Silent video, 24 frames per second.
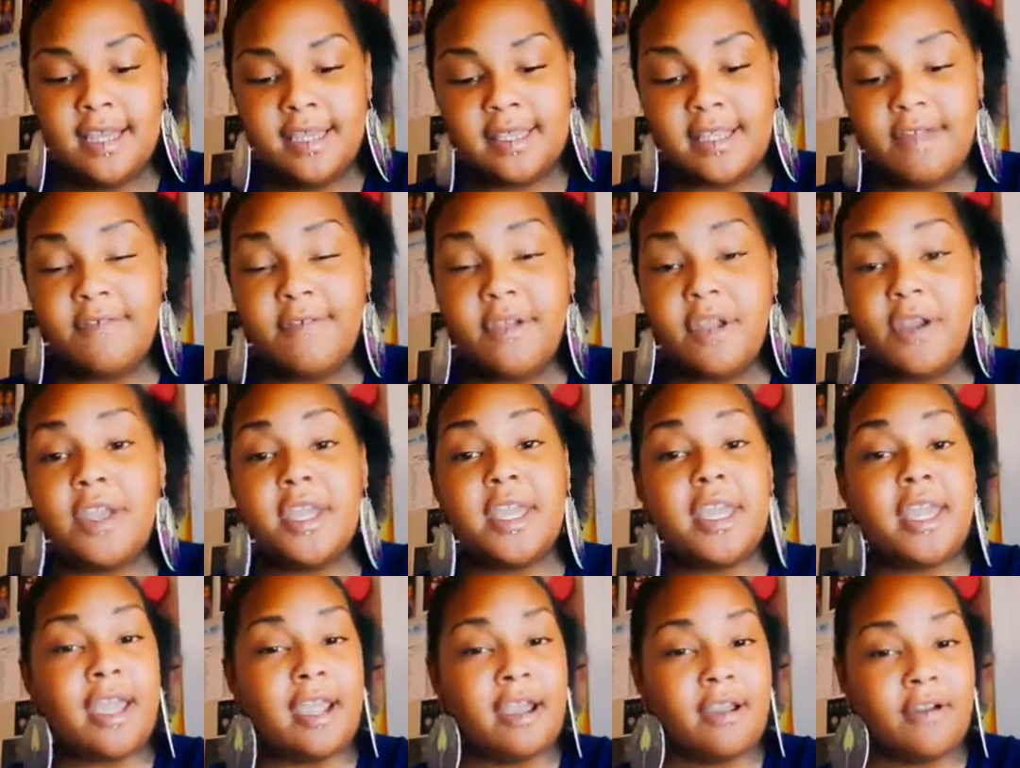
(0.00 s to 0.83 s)
They're very
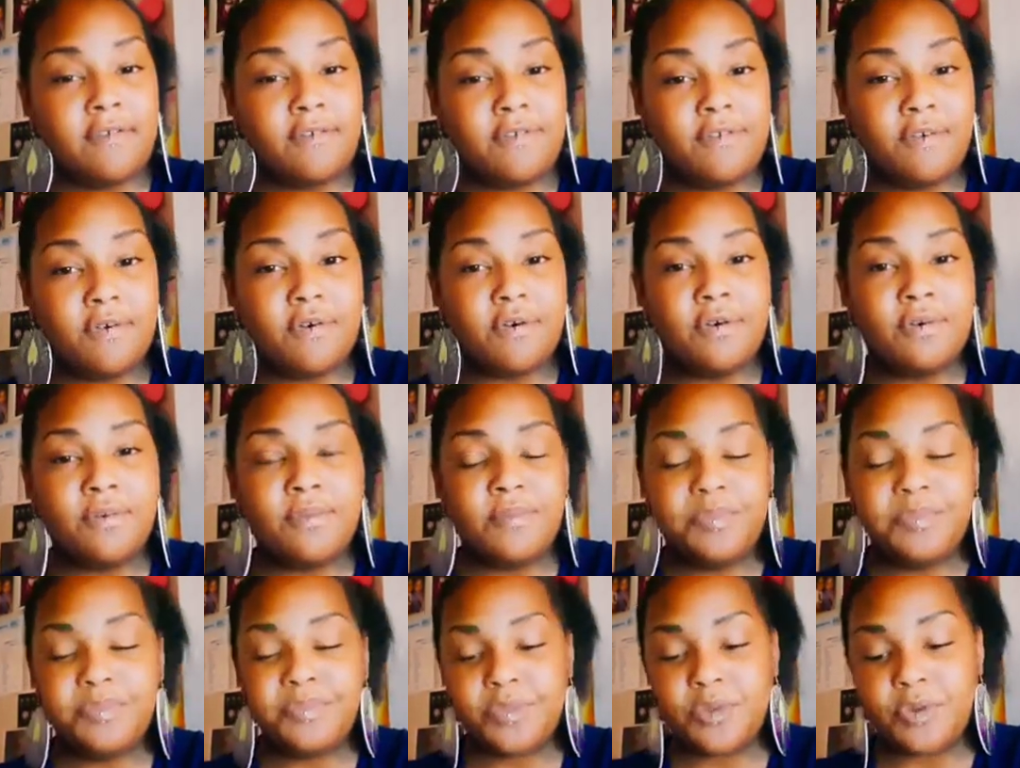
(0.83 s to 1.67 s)
careful,
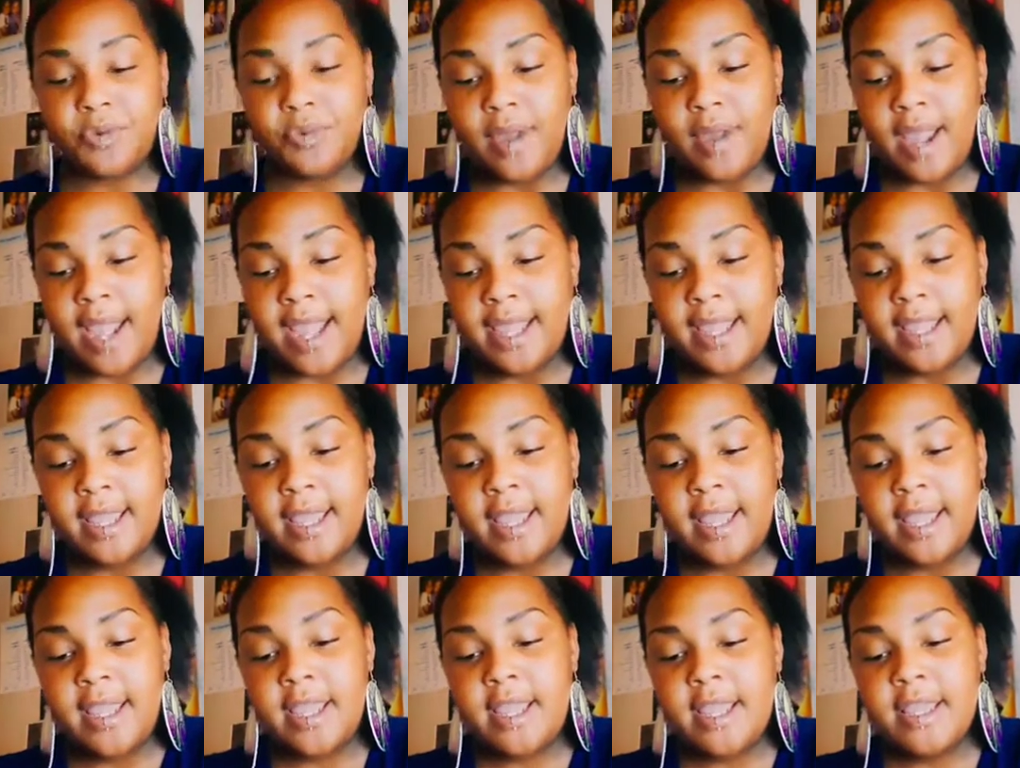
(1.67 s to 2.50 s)
right?
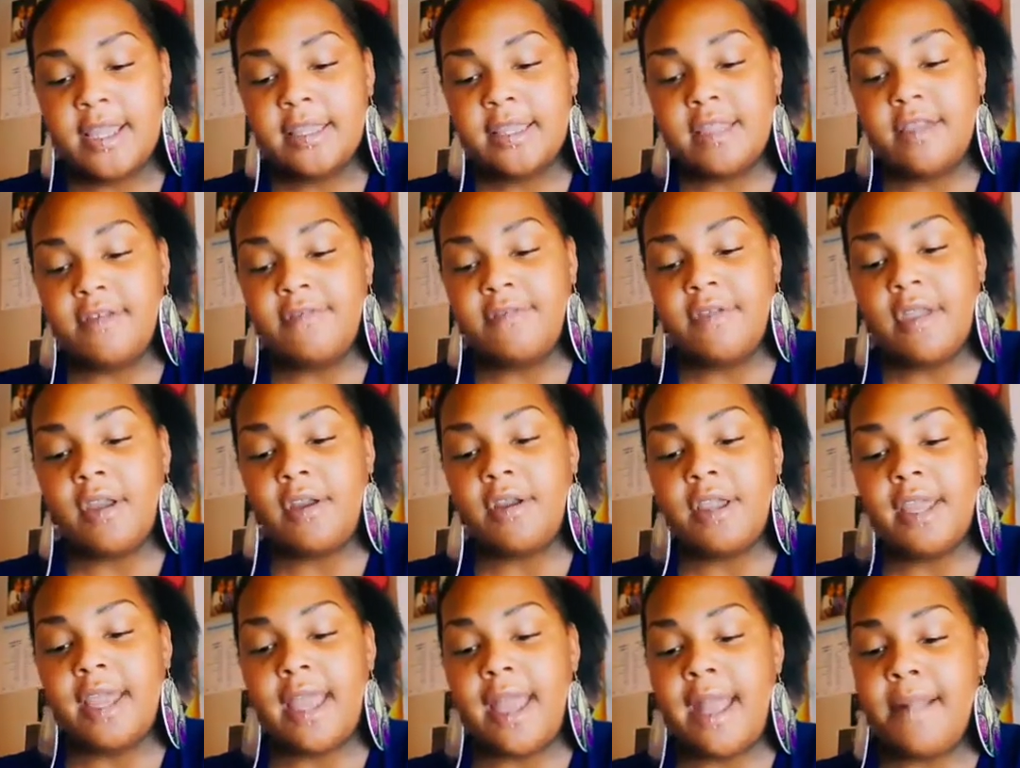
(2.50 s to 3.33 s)
They're
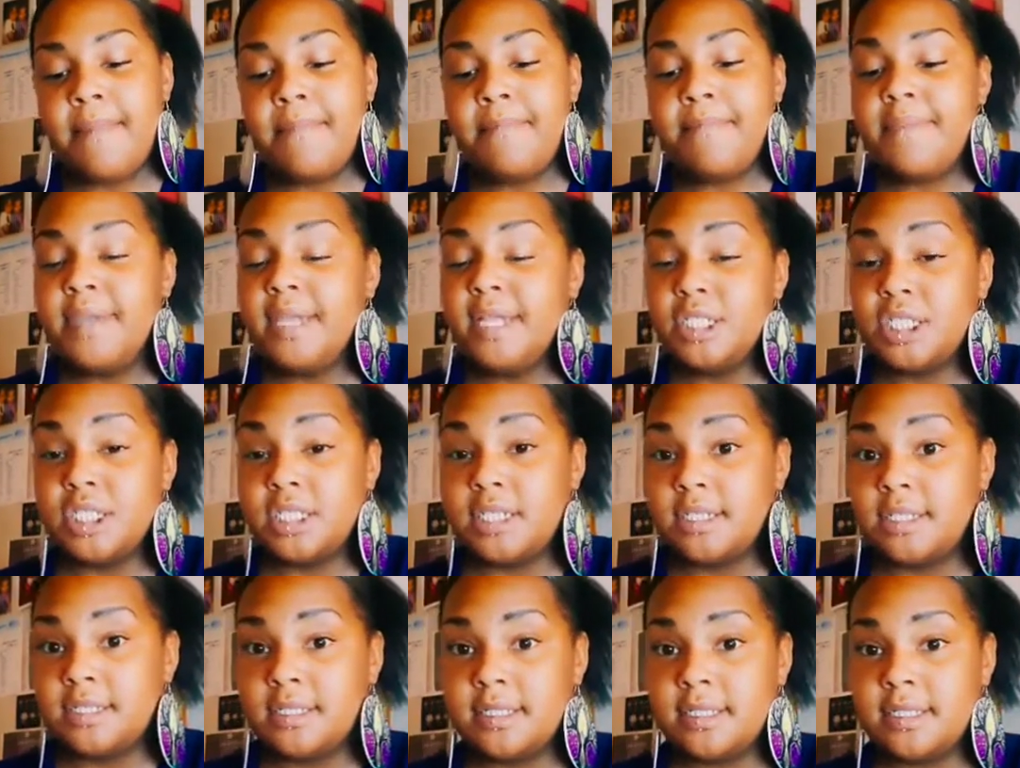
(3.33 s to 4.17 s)
very
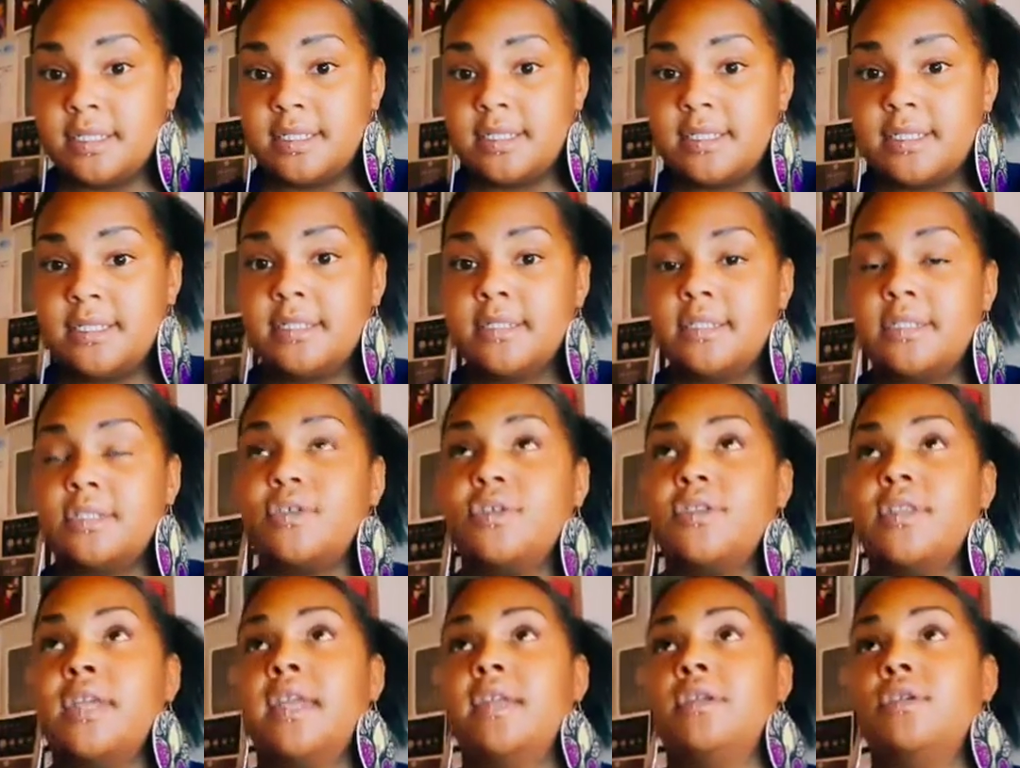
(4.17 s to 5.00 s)
ambitious. So
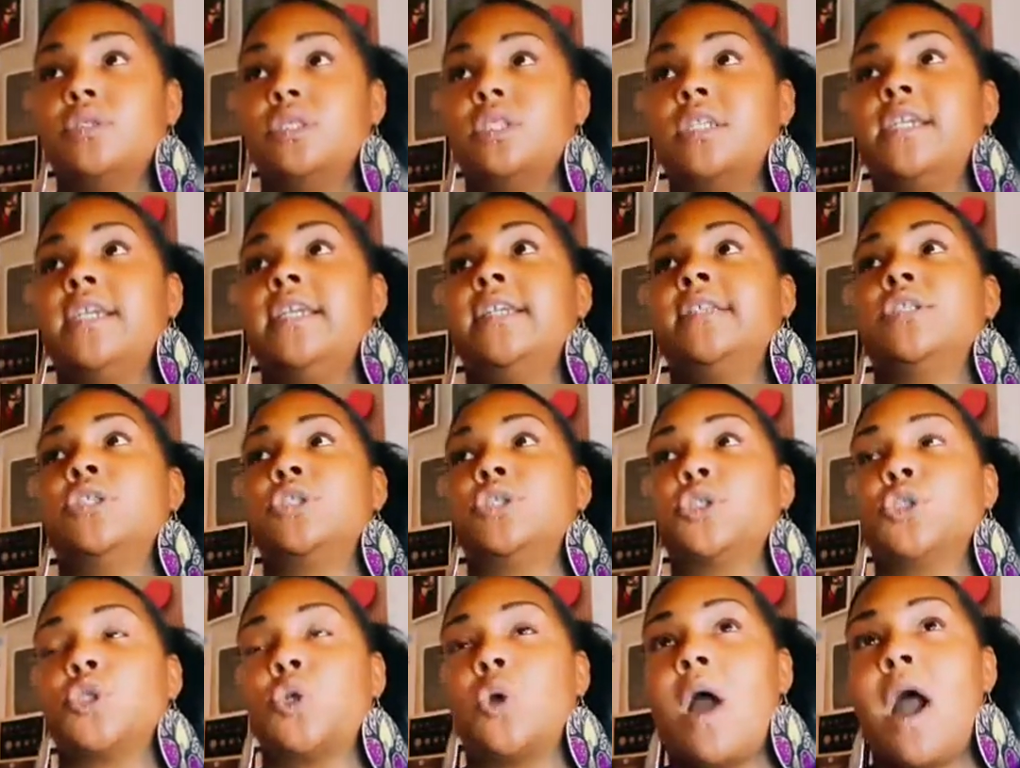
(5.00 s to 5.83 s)
they usually
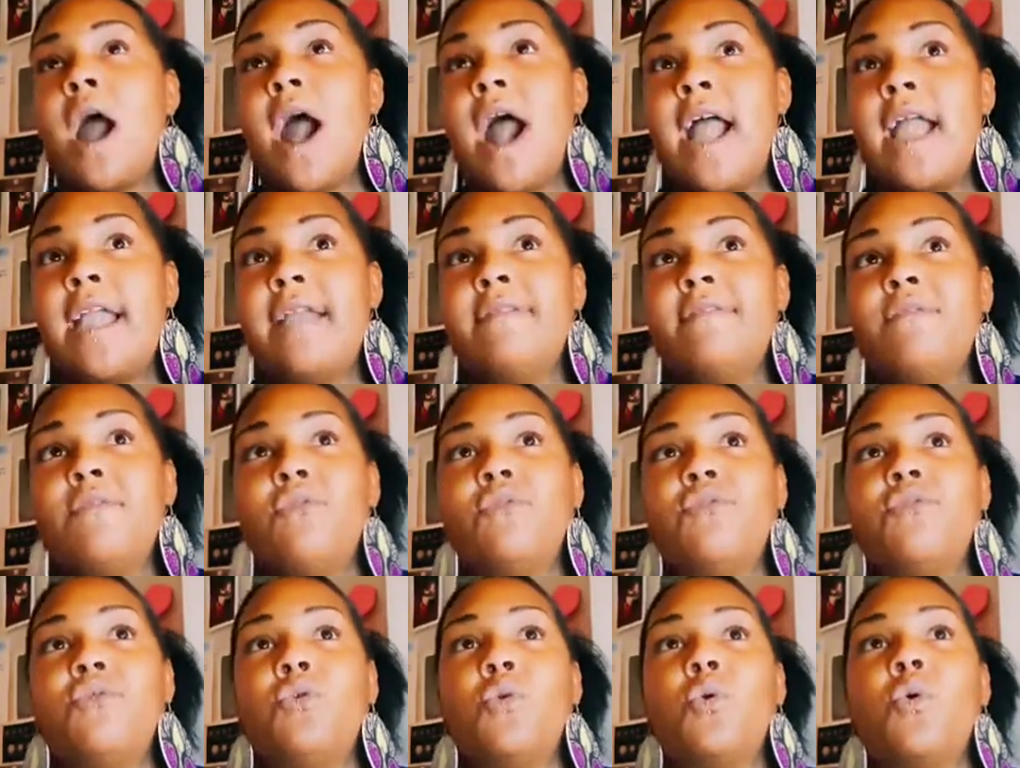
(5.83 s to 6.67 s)
strive
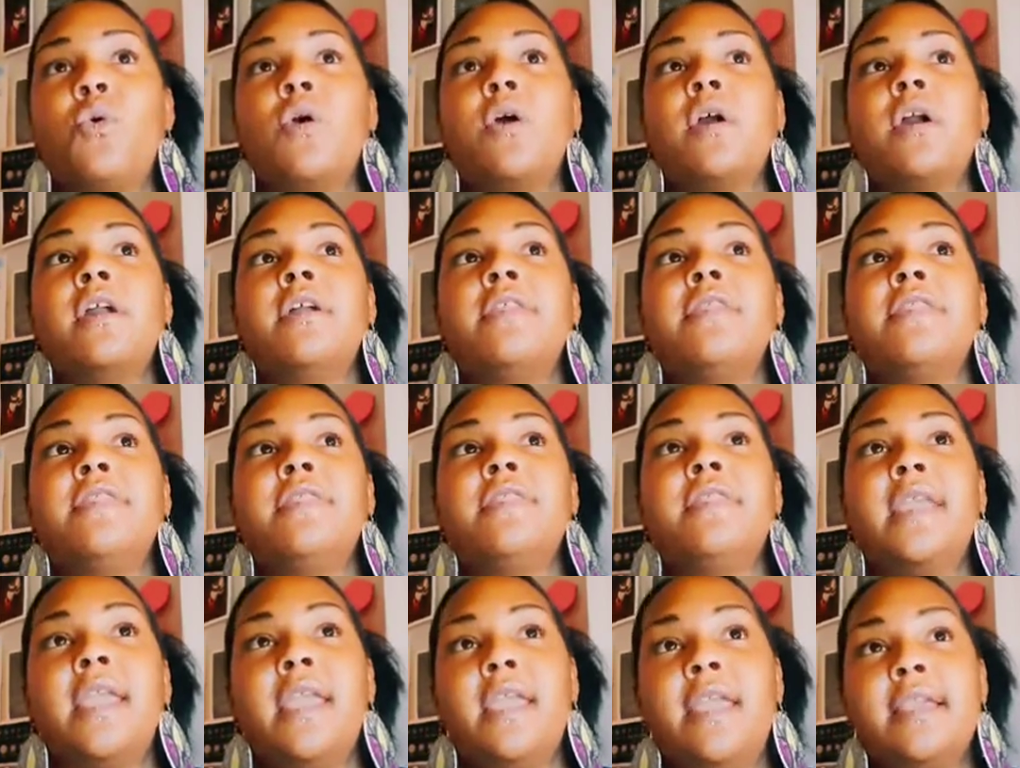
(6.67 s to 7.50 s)
for
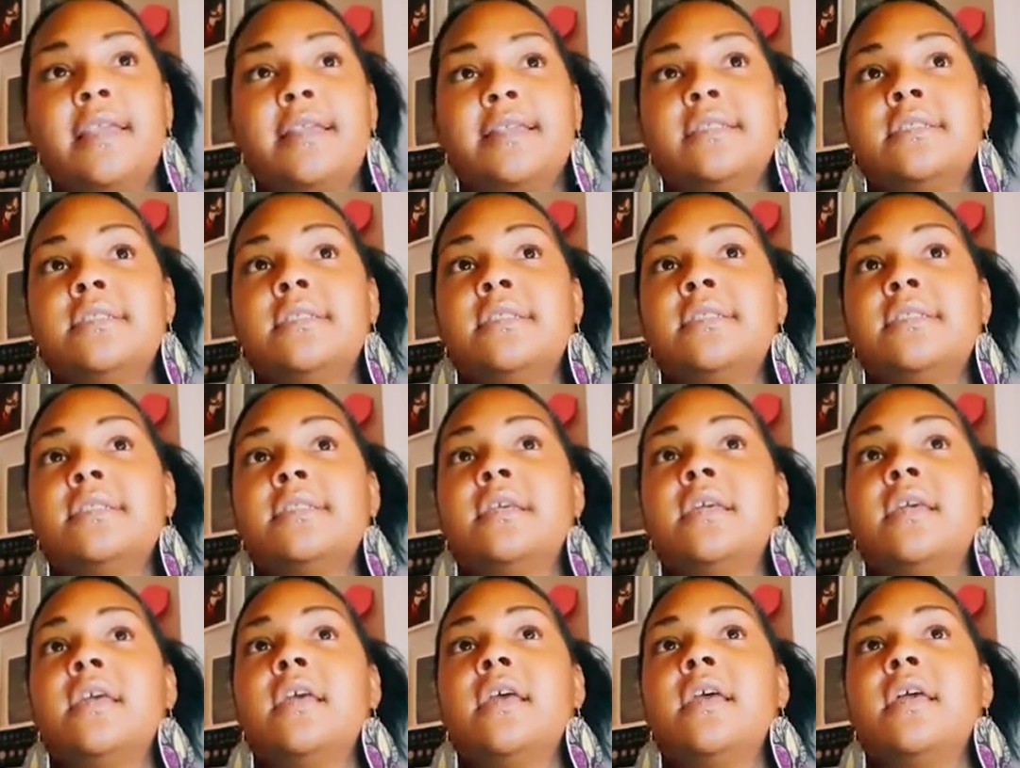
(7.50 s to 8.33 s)
things
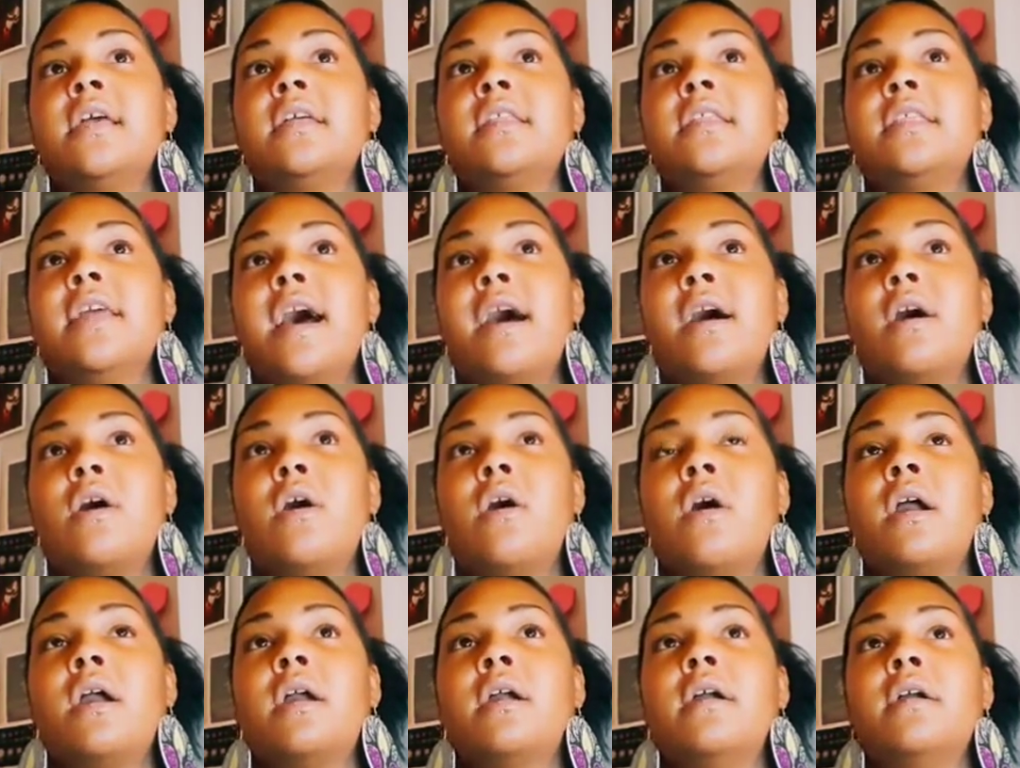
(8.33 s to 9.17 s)
that
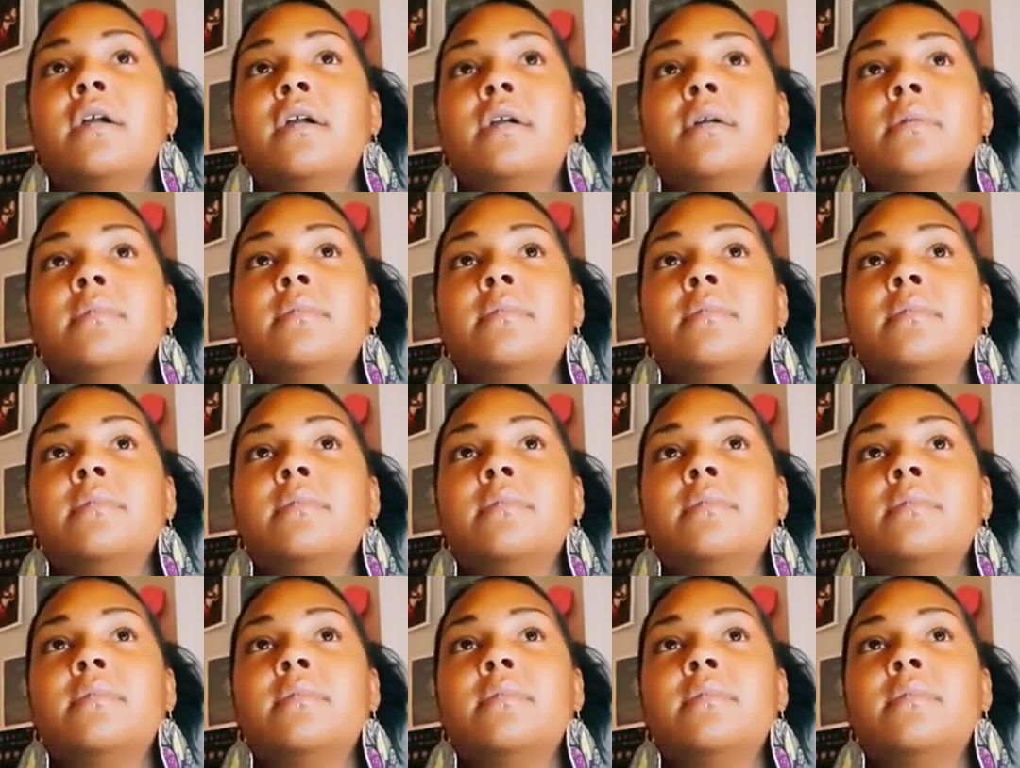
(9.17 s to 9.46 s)
are